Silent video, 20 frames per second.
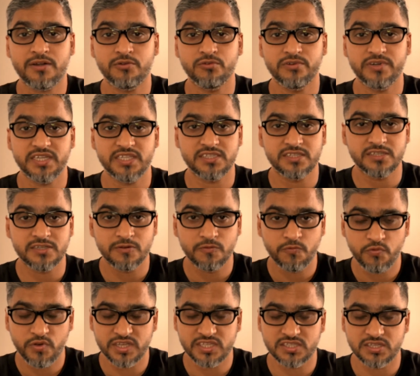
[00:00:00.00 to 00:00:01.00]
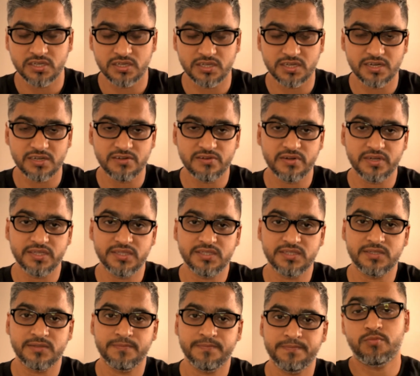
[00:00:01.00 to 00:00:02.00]
to rich Western
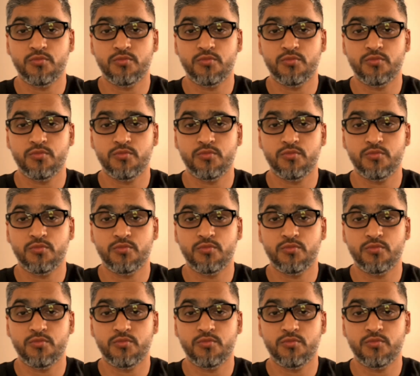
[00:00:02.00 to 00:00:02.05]
countries.